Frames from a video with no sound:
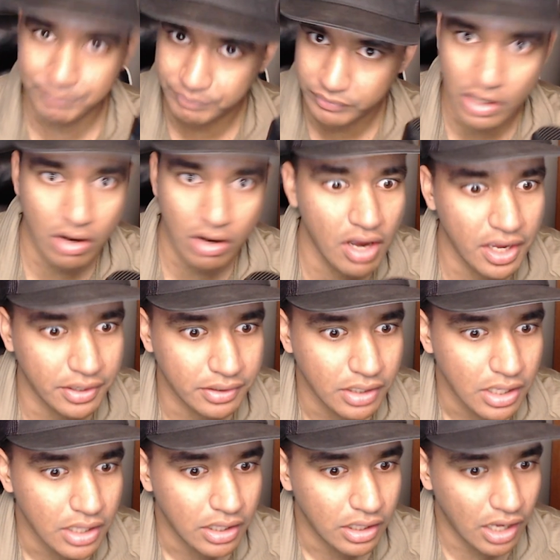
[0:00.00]
all right,
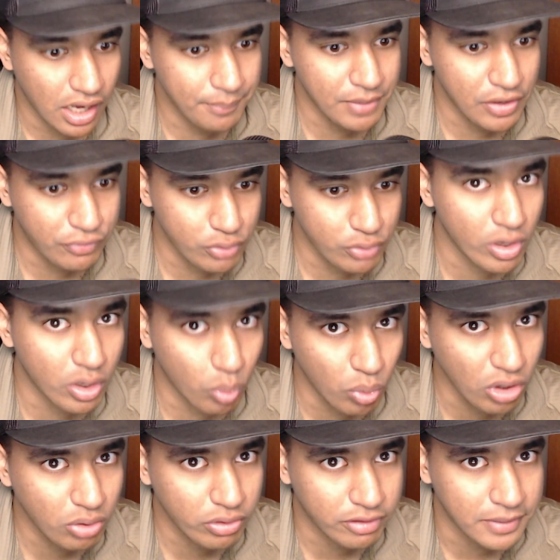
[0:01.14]
if you want to
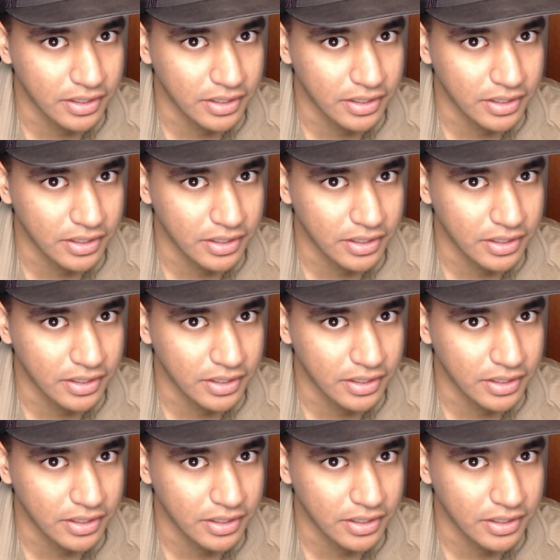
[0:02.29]
work with